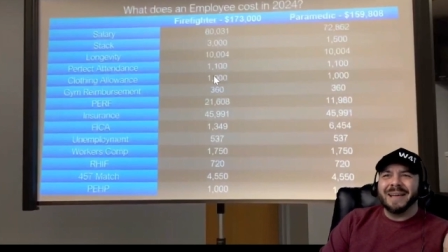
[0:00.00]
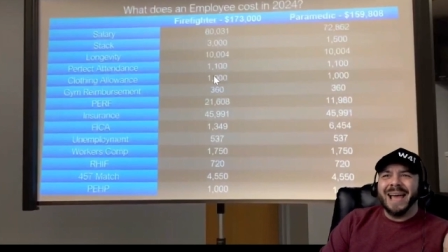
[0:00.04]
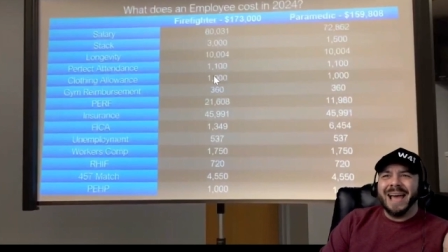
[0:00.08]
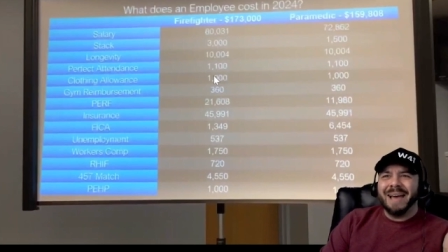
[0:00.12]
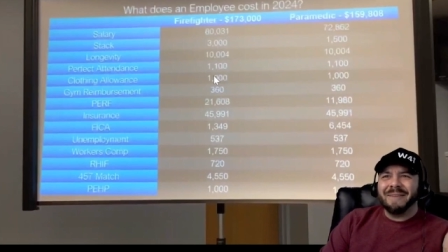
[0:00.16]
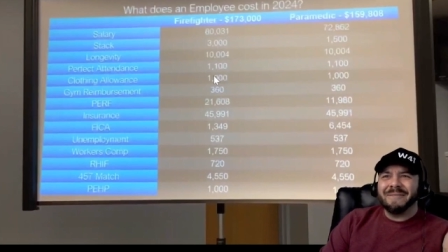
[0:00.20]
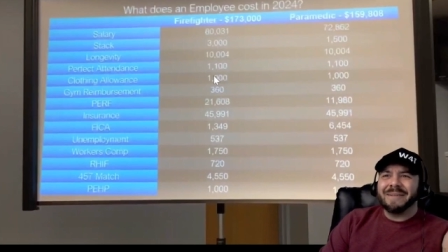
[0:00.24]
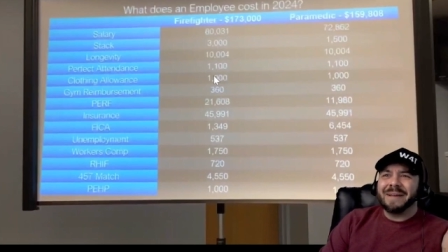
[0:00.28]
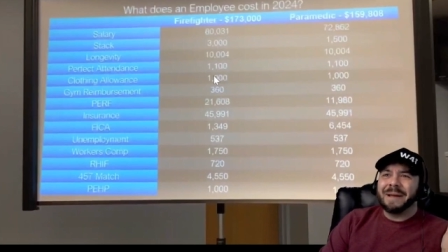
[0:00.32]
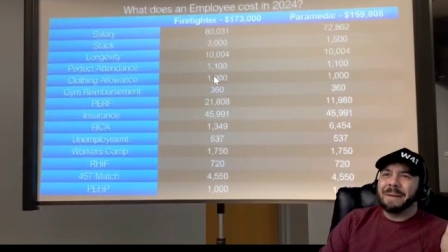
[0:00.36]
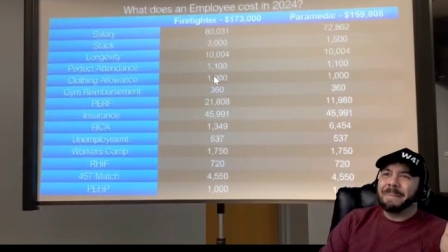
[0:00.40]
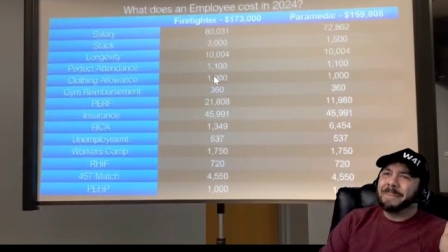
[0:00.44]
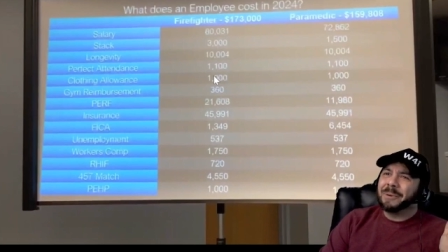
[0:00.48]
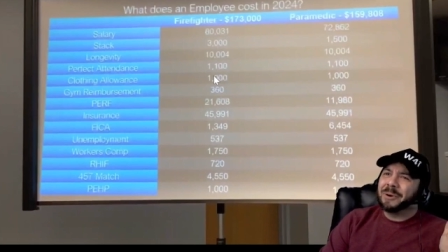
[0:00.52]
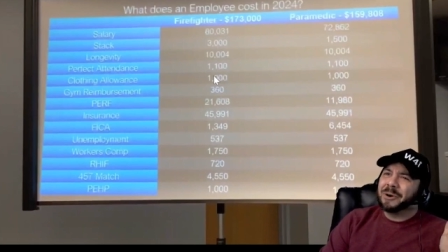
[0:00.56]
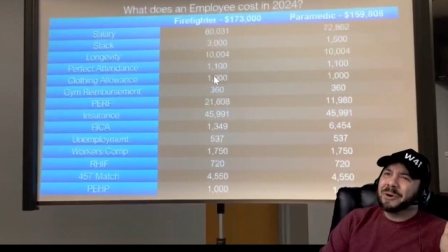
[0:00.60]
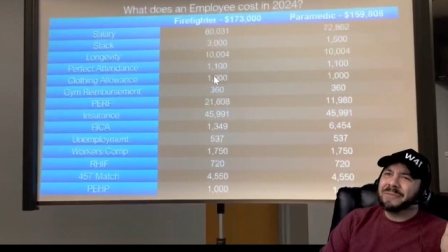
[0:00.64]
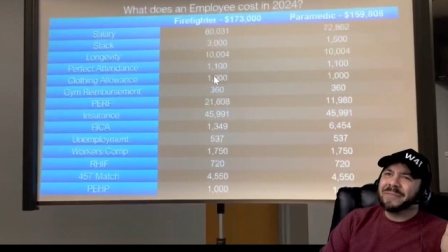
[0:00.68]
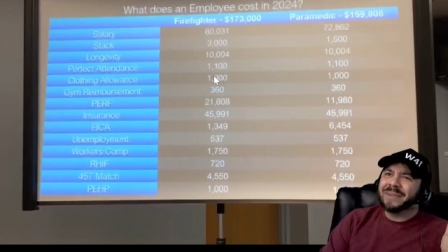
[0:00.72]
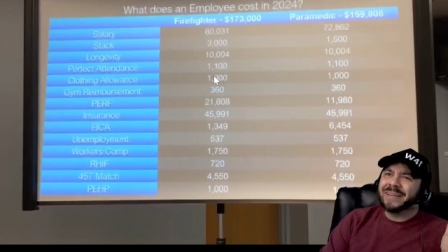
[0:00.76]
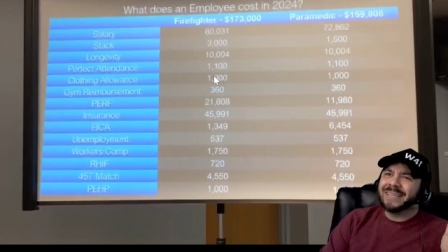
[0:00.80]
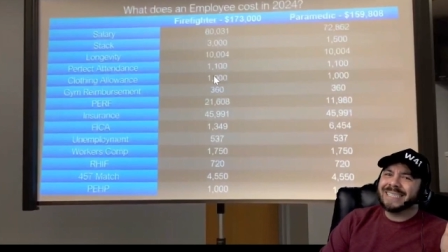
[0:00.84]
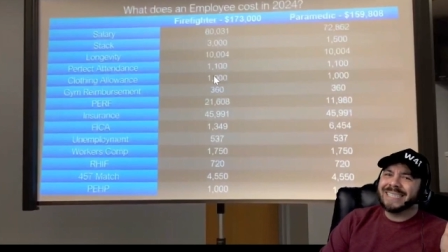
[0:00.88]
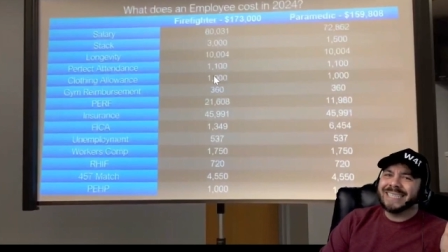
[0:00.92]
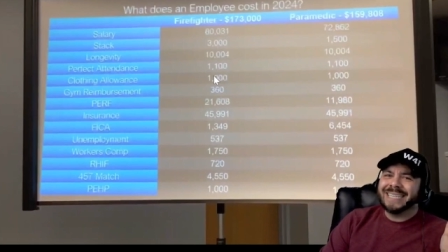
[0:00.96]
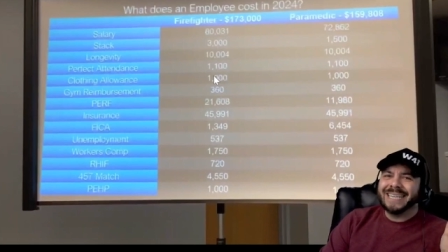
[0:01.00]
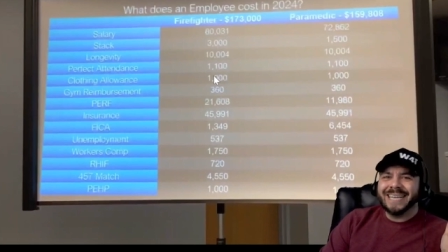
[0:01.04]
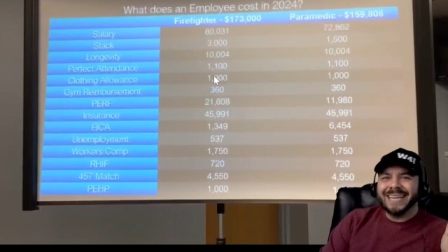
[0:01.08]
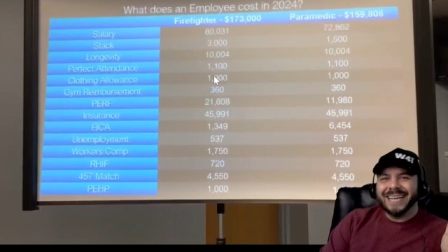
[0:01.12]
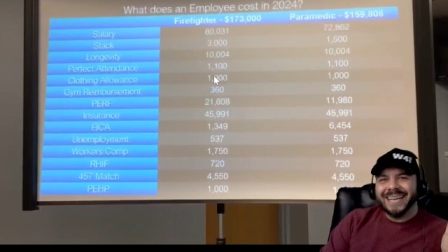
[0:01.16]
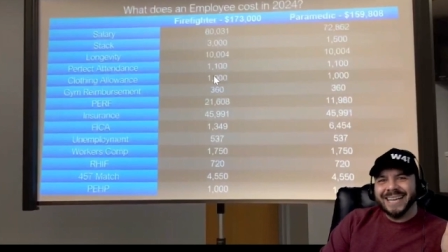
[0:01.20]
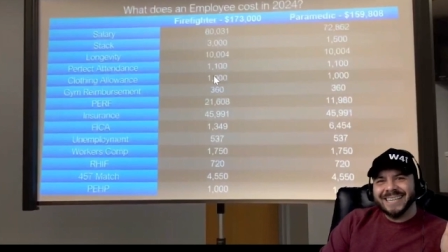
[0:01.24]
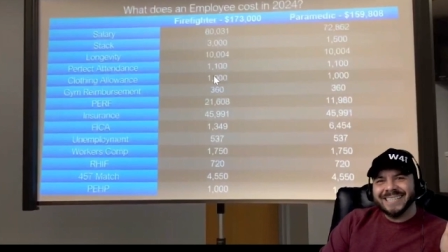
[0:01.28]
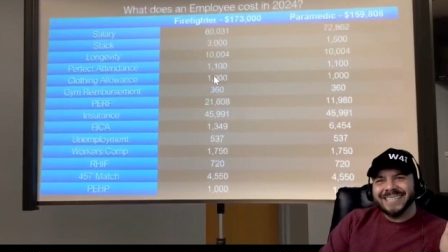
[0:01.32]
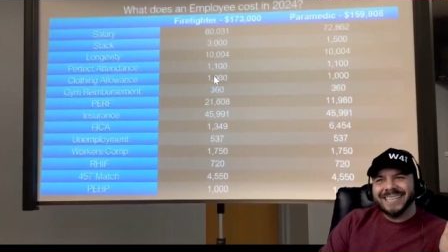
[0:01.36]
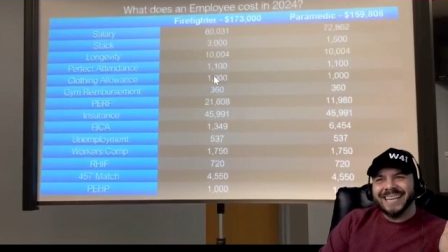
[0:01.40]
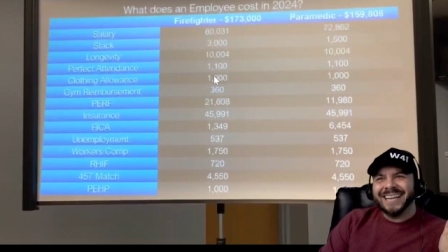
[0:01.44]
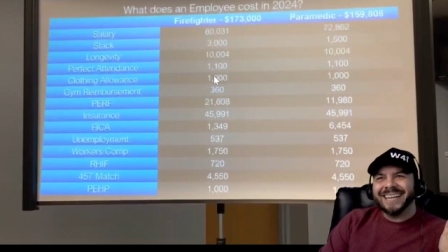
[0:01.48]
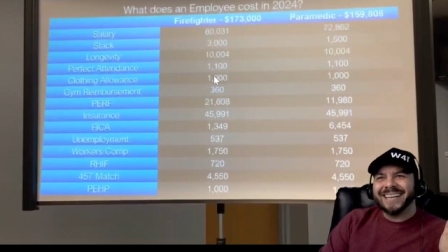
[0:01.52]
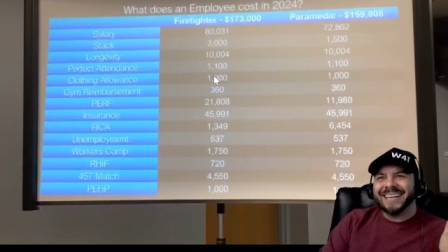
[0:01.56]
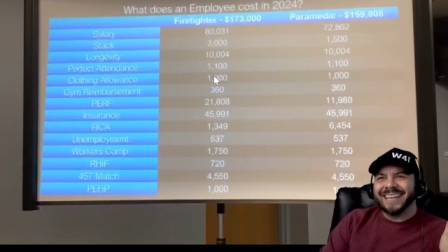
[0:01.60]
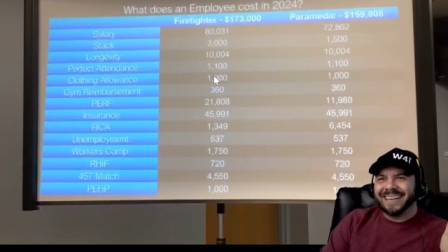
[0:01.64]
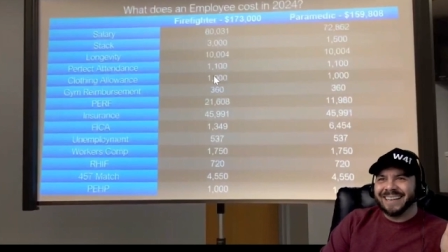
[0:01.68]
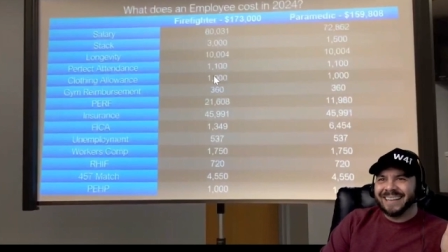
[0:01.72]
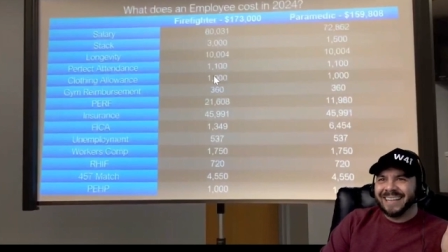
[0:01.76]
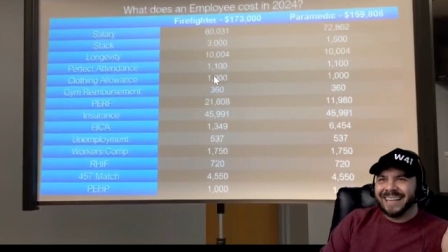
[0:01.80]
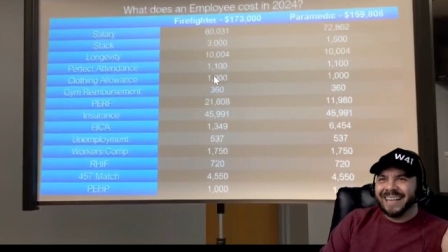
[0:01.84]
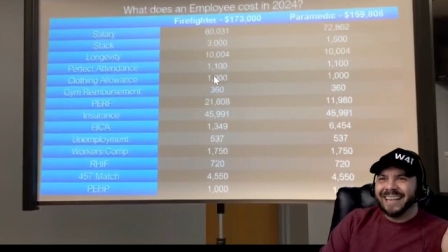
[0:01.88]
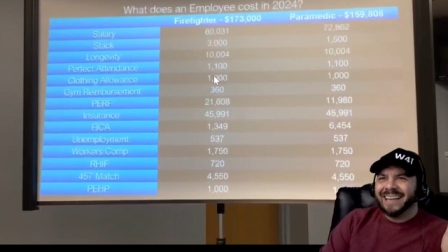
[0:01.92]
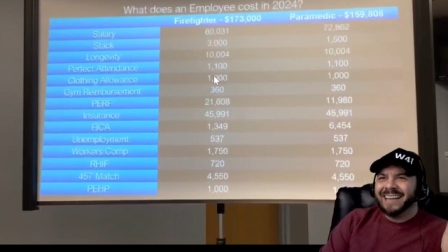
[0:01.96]
having a perfect
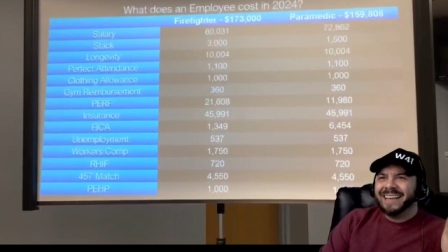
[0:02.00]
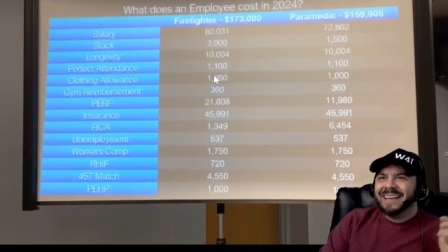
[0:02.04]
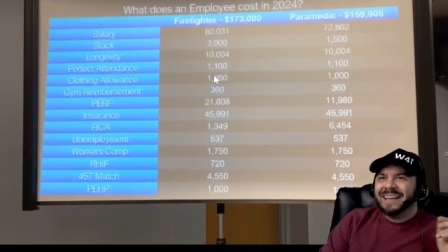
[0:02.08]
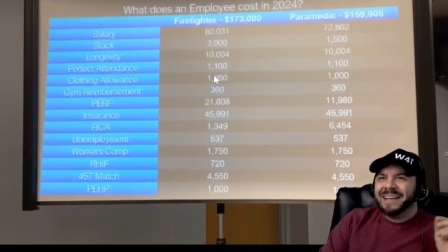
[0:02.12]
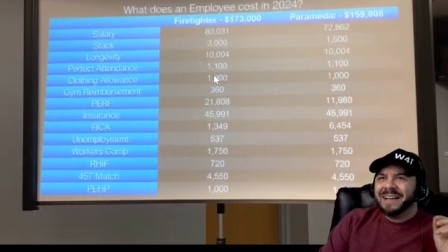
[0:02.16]
attendance.